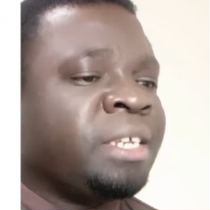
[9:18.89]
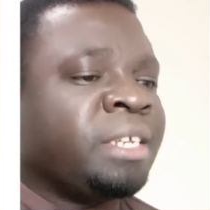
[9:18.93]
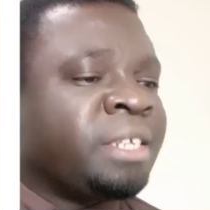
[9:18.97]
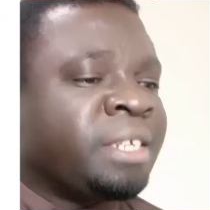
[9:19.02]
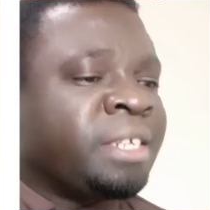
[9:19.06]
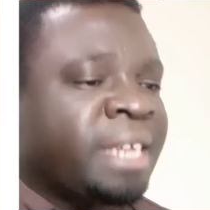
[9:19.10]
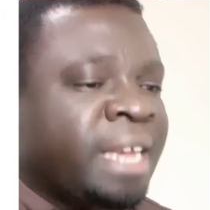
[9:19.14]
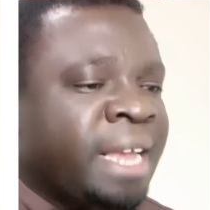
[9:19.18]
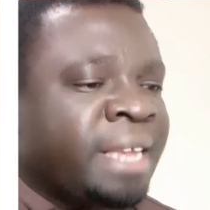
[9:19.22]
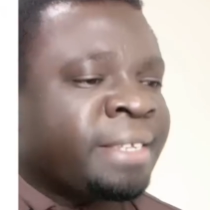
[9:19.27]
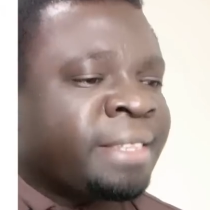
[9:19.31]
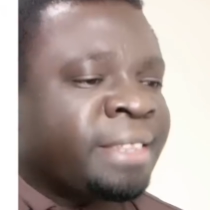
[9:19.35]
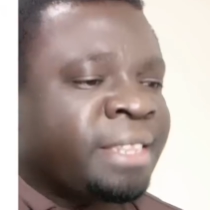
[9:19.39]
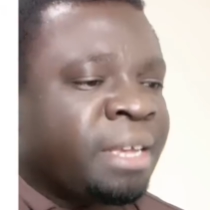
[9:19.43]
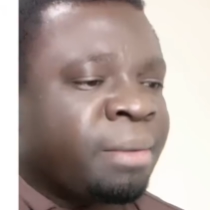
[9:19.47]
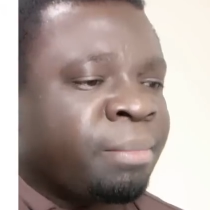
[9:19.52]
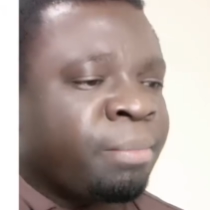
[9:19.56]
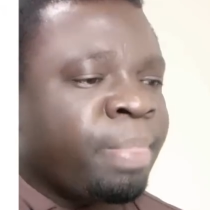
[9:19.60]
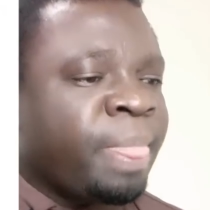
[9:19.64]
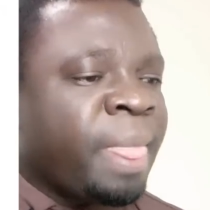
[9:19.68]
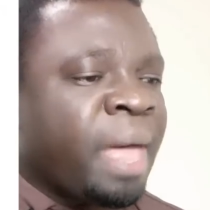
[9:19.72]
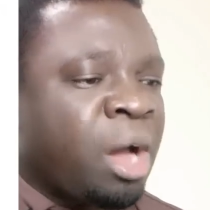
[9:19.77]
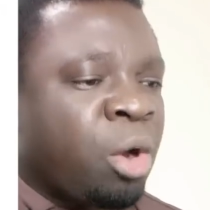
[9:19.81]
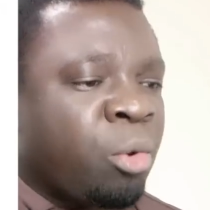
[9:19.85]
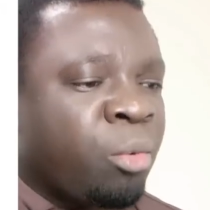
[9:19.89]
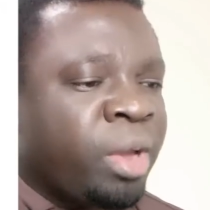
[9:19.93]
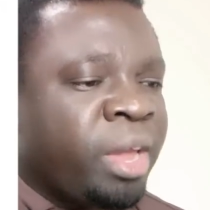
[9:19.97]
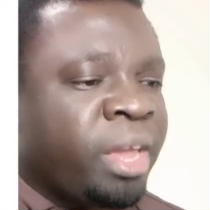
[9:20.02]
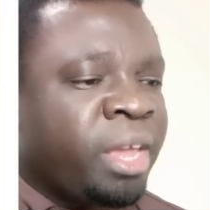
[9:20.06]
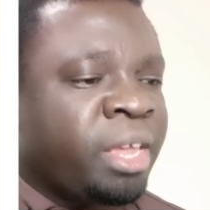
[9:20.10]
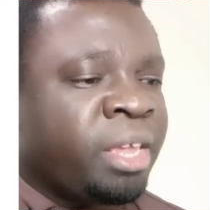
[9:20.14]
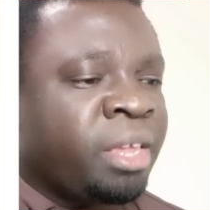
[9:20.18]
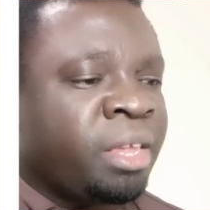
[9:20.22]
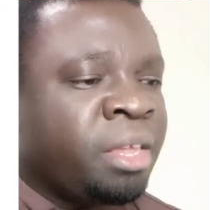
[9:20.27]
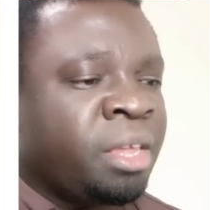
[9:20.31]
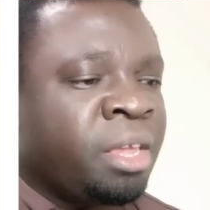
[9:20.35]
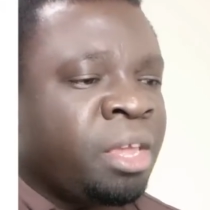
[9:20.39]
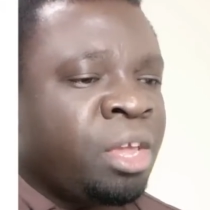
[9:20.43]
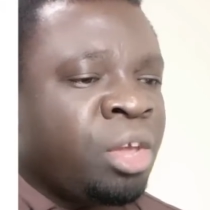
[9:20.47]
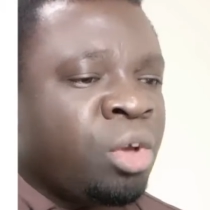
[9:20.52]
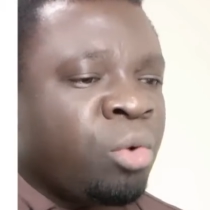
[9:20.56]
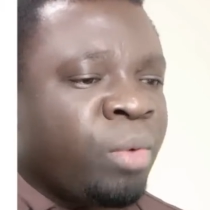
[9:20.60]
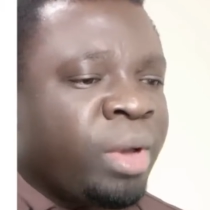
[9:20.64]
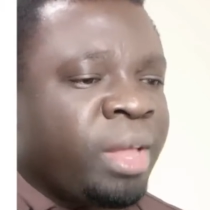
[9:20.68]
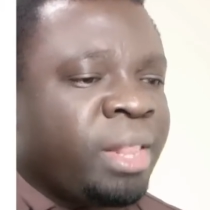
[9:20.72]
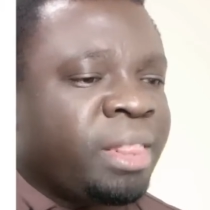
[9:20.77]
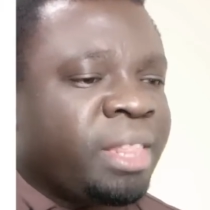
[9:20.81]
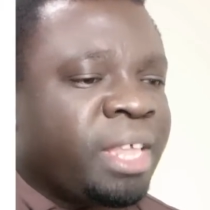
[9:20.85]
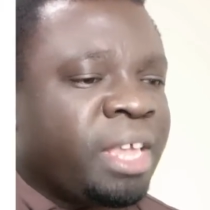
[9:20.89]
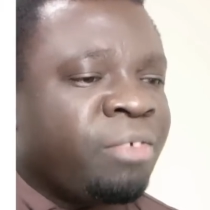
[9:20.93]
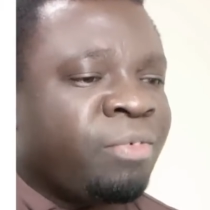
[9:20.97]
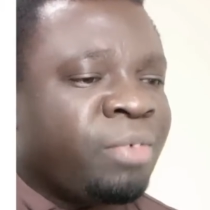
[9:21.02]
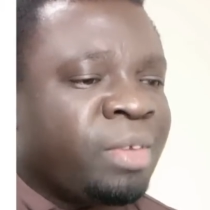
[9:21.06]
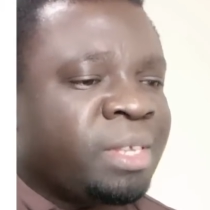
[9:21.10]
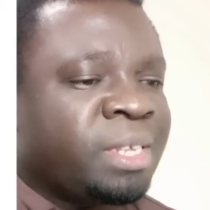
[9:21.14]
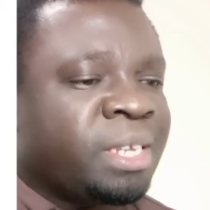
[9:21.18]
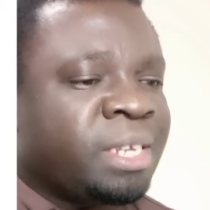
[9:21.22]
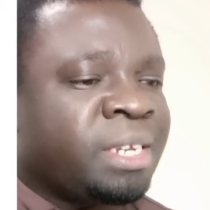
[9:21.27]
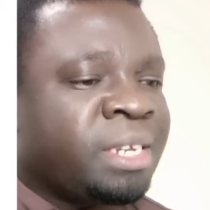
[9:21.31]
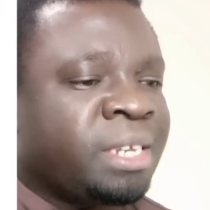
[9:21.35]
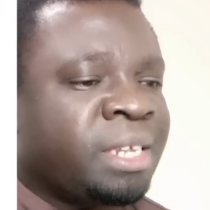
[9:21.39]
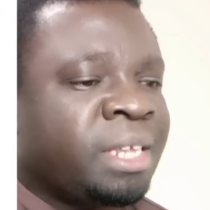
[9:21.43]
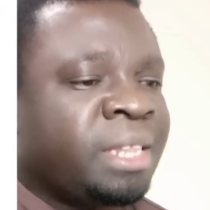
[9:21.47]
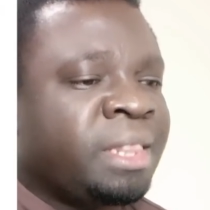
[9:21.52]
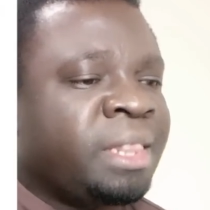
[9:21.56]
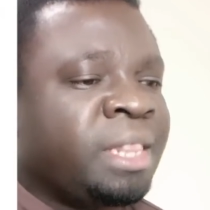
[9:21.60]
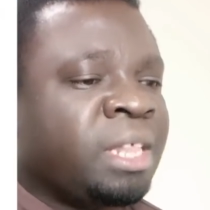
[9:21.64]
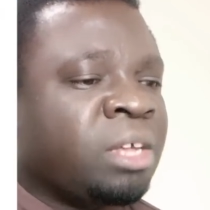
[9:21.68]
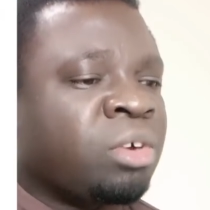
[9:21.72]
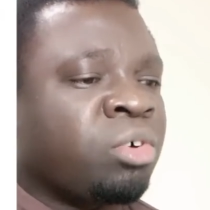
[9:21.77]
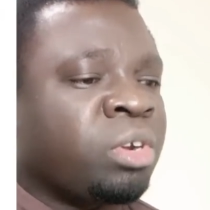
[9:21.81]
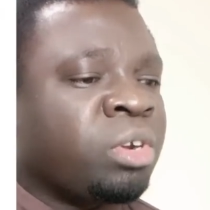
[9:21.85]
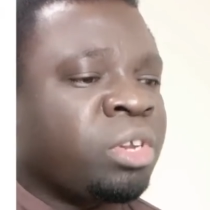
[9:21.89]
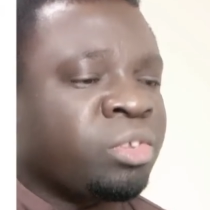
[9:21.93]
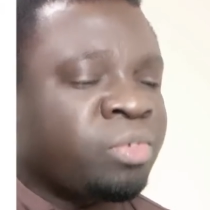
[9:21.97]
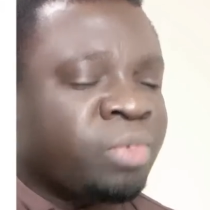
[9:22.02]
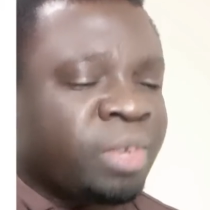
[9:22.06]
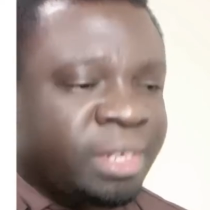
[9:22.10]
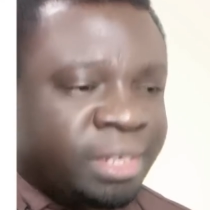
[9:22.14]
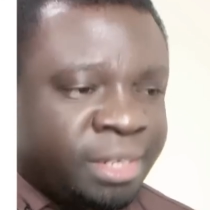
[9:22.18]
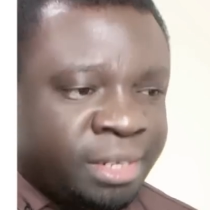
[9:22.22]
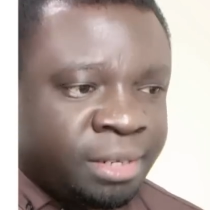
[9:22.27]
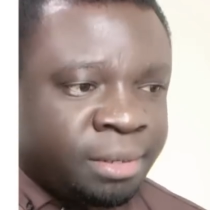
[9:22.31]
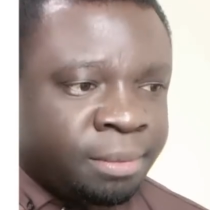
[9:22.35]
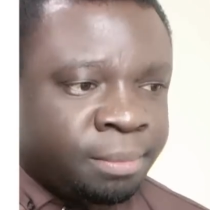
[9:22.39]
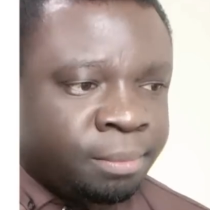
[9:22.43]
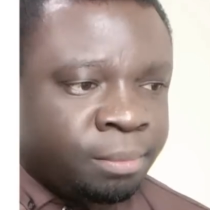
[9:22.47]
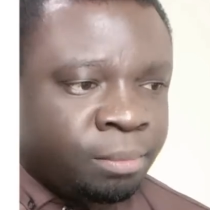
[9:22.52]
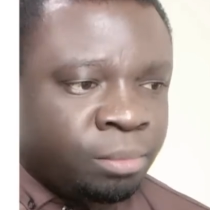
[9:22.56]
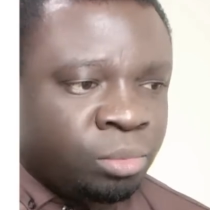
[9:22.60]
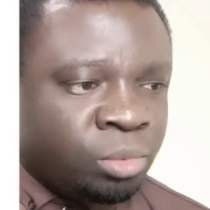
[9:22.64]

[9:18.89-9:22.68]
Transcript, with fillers: chase them away when they visit the constituency